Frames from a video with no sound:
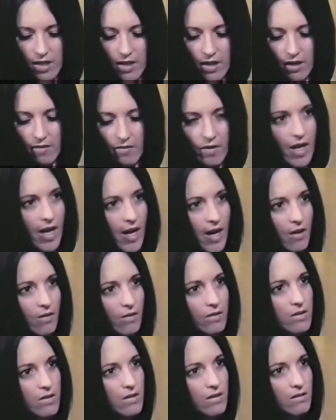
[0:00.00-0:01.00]
hit every
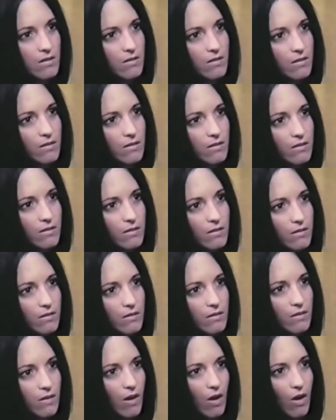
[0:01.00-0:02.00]
house
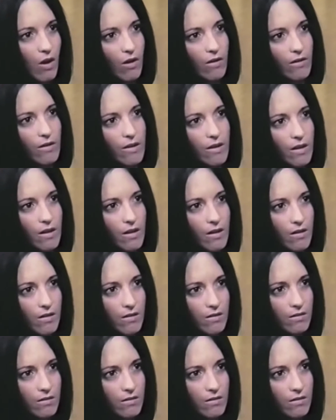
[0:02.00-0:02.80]
on the